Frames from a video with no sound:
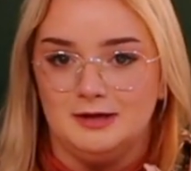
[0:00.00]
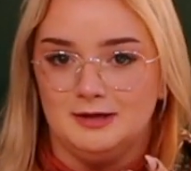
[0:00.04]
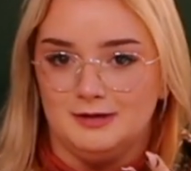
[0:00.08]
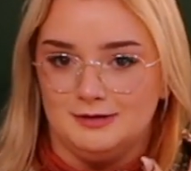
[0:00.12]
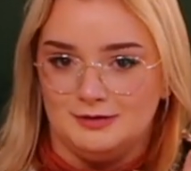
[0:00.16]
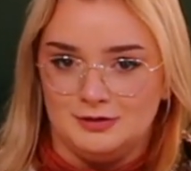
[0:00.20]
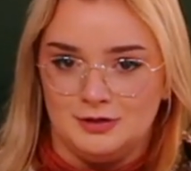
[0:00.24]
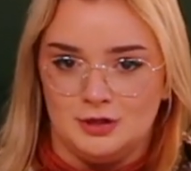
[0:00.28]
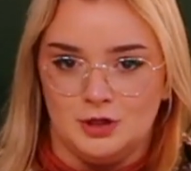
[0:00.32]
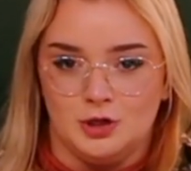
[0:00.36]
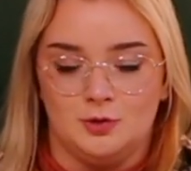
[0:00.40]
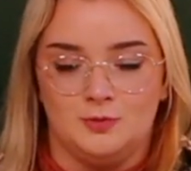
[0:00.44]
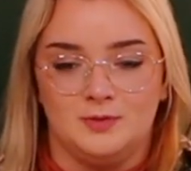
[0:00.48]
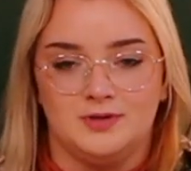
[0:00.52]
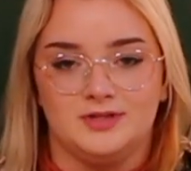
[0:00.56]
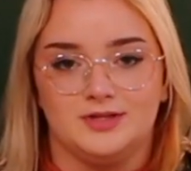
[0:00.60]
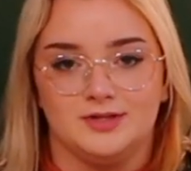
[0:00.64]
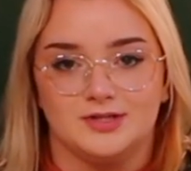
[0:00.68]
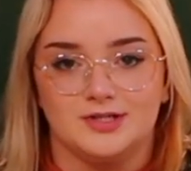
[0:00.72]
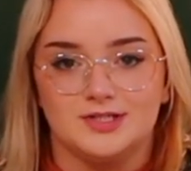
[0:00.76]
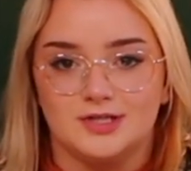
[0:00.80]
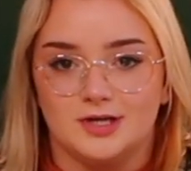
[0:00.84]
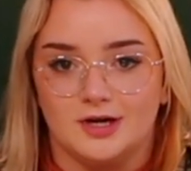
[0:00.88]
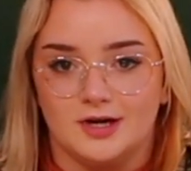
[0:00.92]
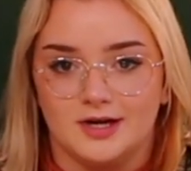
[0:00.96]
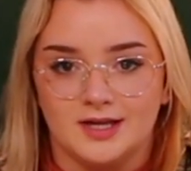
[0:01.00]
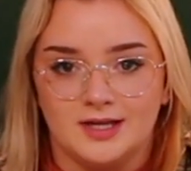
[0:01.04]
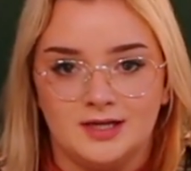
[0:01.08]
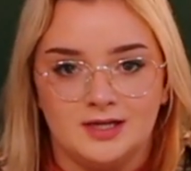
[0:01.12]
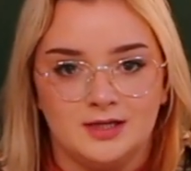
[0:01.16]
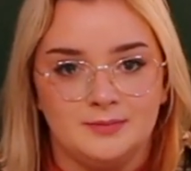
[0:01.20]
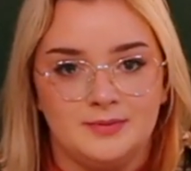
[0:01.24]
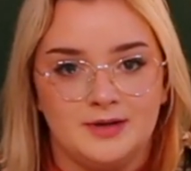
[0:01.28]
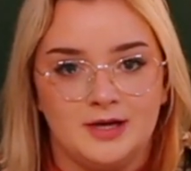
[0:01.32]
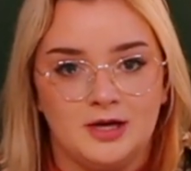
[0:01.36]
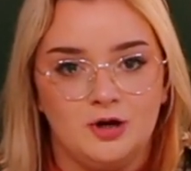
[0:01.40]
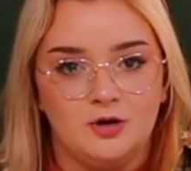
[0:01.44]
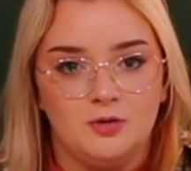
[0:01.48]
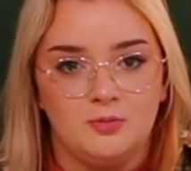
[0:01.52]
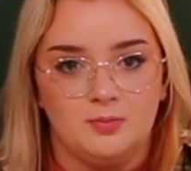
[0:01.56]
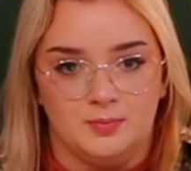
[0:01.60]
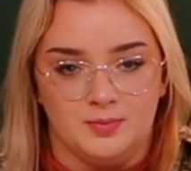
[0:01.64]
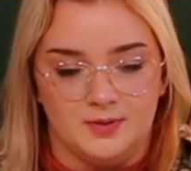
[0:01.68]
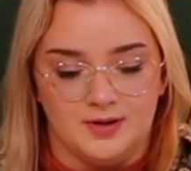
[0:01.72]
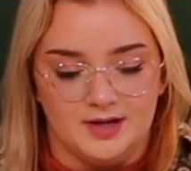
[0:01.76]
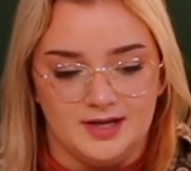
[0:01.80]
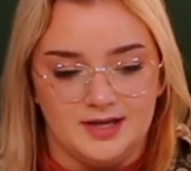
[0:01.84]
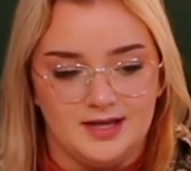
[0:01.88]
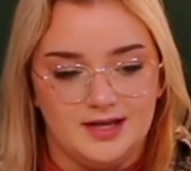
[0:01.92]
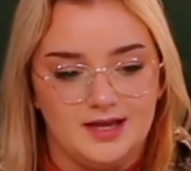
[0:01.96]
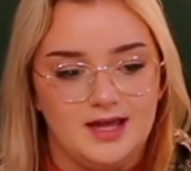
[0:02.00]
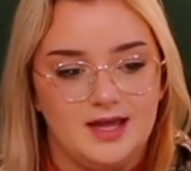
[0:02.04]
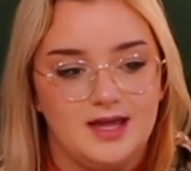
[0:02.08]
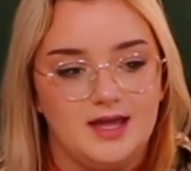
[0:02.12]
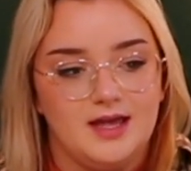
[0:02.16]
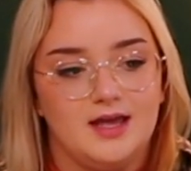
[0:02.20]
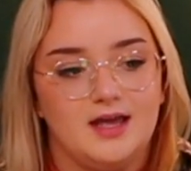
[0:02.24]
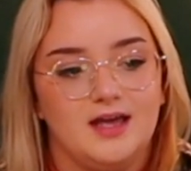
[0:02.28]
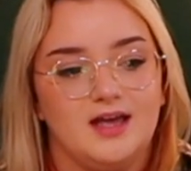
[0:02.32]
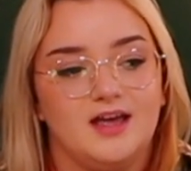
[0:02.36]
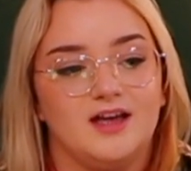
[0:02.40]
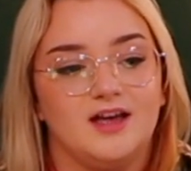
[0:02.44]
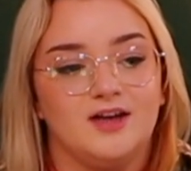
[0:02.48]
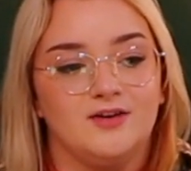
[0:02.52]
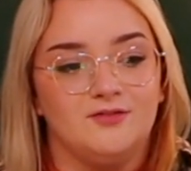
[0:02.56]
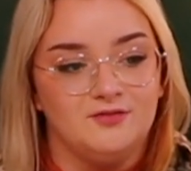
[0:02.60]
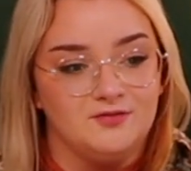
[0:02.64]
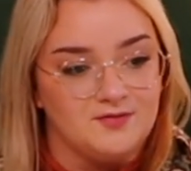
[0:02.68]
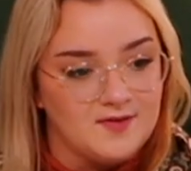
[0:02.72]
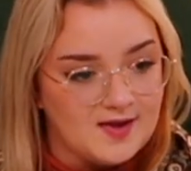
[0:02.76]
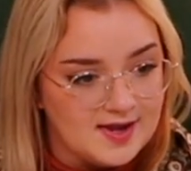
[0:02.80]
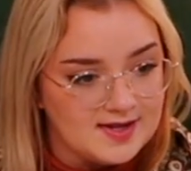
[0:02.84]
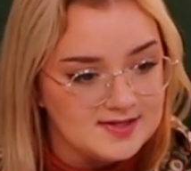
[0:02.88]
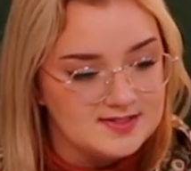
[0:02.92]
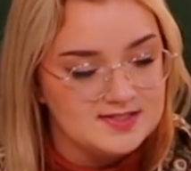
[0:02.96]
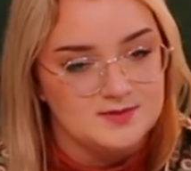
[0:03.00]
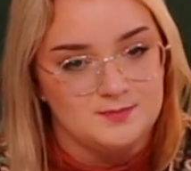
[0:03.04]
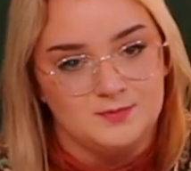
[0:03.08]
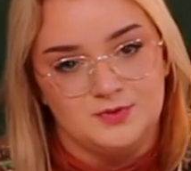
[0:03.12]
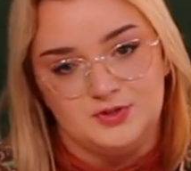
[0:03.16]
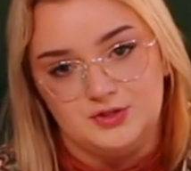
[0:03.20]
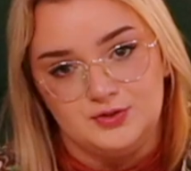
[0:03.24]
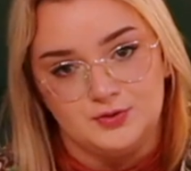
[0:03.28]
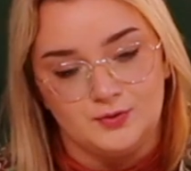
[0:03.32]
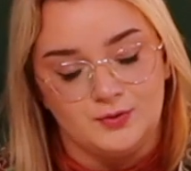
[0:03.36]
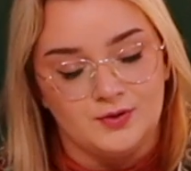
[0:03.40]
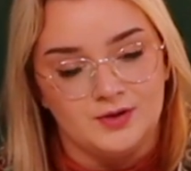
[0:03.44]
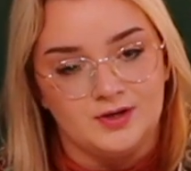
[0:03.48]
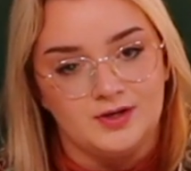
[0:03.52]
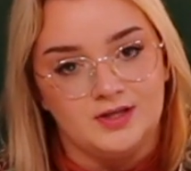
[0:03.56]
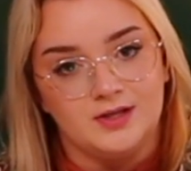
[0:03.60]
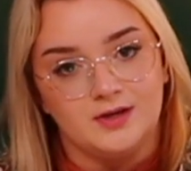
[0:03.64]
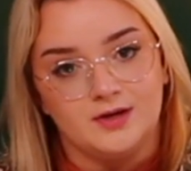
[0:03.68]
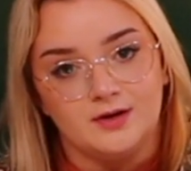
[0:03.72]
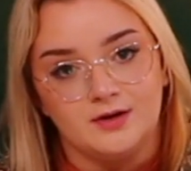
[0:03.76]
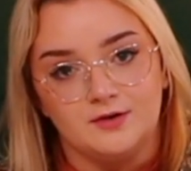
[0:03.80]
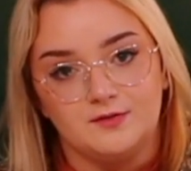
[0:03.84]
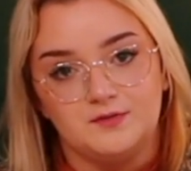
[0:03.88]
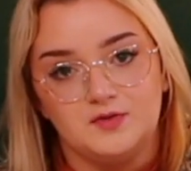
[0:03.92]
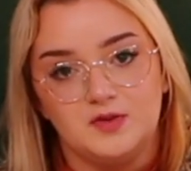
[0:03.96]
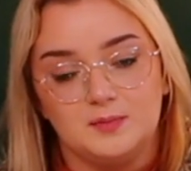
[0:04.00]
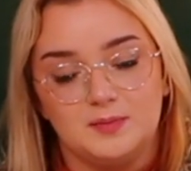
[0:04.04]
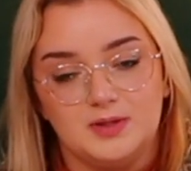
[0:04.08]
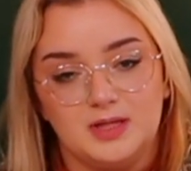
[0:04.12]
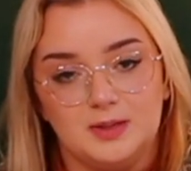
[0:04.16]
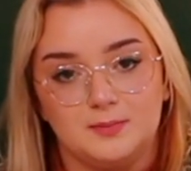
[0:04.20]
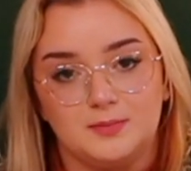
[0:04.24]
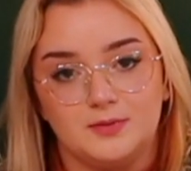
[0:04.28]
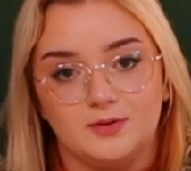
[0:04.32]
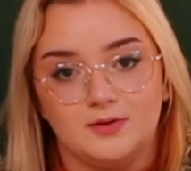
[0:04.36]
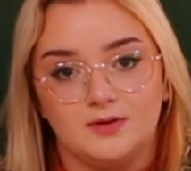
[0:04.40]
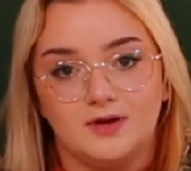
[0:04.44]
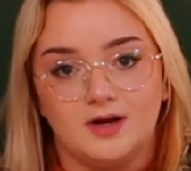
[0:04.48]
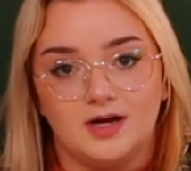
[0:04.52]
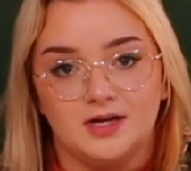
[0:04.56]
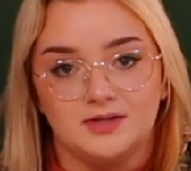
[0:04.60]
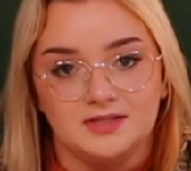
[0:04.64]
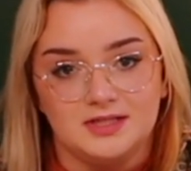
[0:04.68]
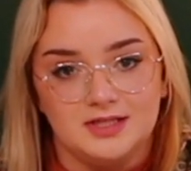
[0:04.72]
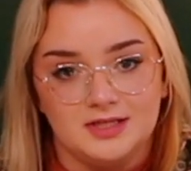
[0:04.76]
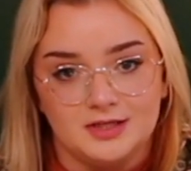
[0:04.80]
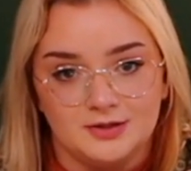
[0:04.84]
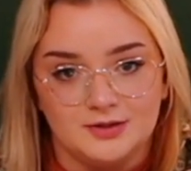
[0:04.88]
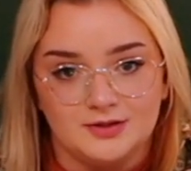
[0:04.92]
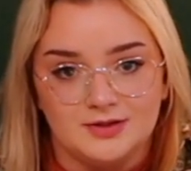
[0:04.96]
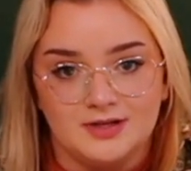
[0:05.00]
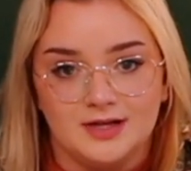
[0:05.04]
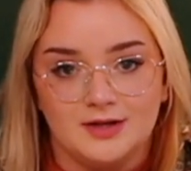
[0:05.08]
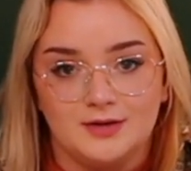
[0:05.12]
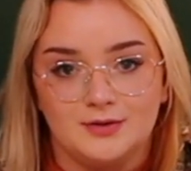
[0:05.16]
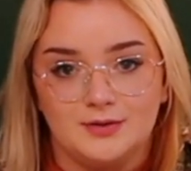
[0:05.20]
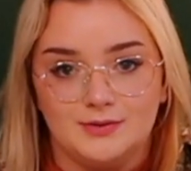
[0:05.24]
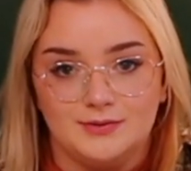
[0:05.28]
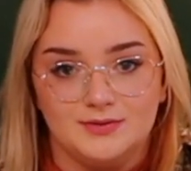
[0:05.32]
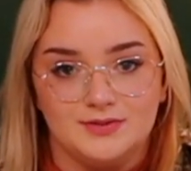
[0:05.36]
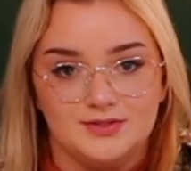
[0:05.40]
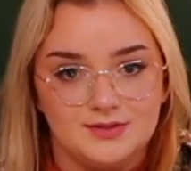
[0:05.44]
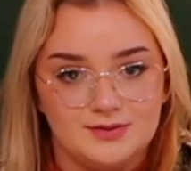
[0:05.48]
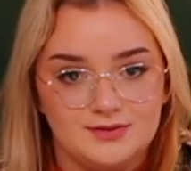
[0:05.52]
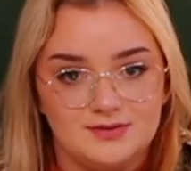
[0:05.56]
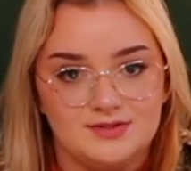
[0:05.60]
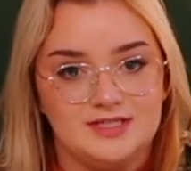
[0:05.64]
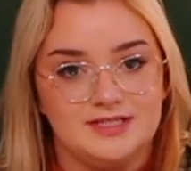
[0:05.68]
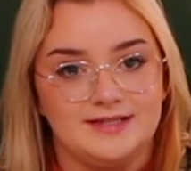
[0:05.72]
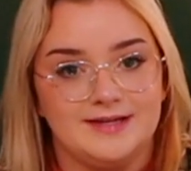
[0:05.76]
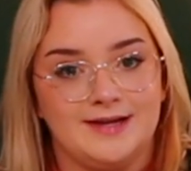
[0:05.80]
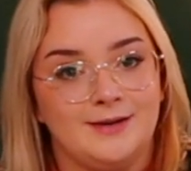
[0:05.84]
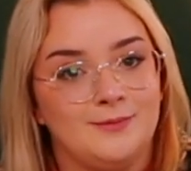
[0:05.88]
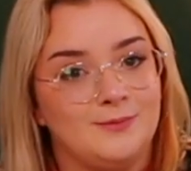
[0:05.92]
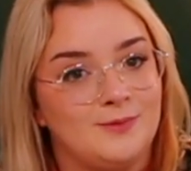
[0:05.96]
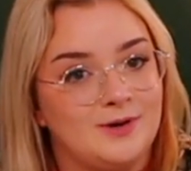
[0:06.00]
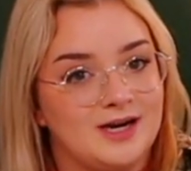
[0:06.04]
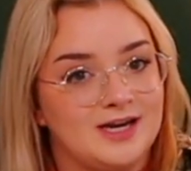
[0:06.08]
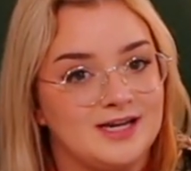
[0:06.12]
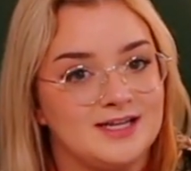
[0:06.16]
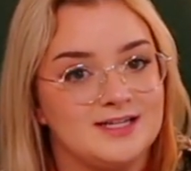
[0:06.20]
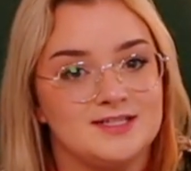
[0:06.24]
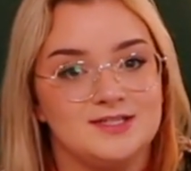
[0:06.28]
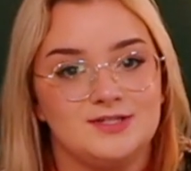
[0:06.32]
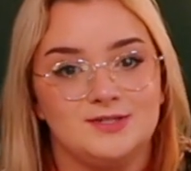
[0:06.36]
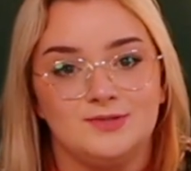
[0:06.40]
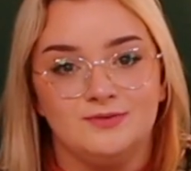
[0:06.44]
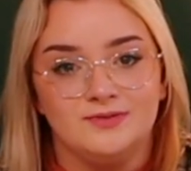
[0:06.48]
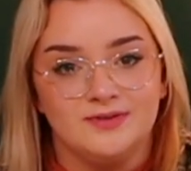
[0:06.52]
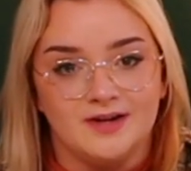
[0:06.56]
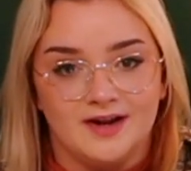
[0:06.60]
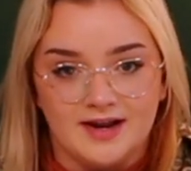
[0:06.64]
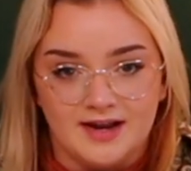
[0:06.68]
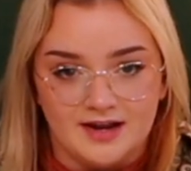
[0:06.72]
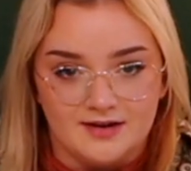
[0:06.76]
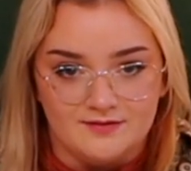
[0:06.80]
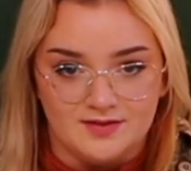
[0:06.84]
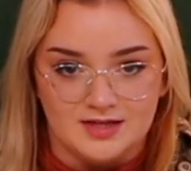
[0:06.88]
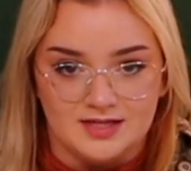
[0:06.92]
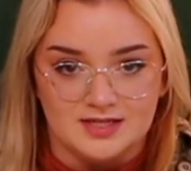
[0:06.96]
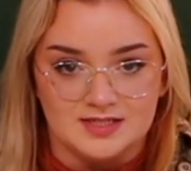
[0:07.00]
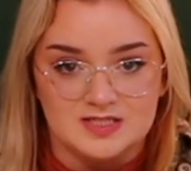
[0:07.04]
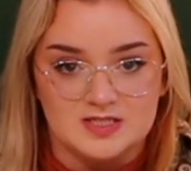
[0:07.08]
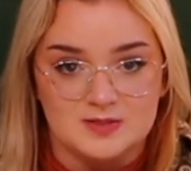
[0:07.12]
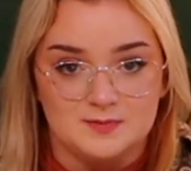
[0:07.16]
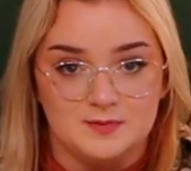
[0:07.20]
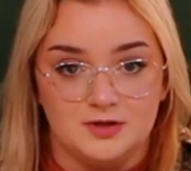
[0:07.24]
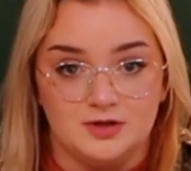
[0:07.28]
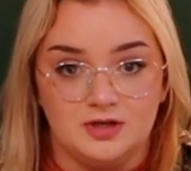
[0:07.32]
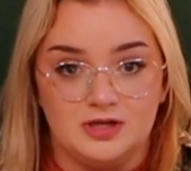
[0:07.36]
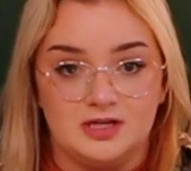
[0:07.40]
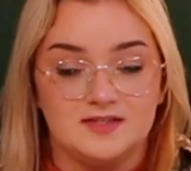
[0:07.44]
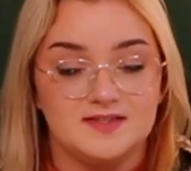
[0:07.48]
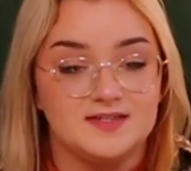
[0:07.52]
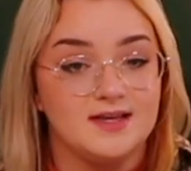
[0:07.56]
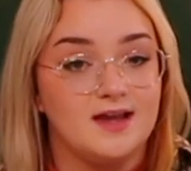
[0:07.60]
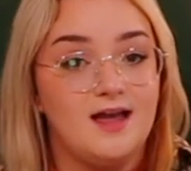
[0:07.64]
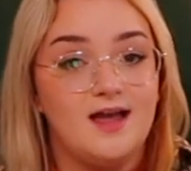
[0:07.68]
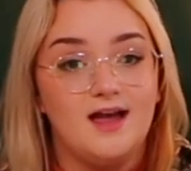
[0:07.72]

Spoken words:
know what they're talking about, but a vast majority of the people on the internet who do DIYs do not have that experience.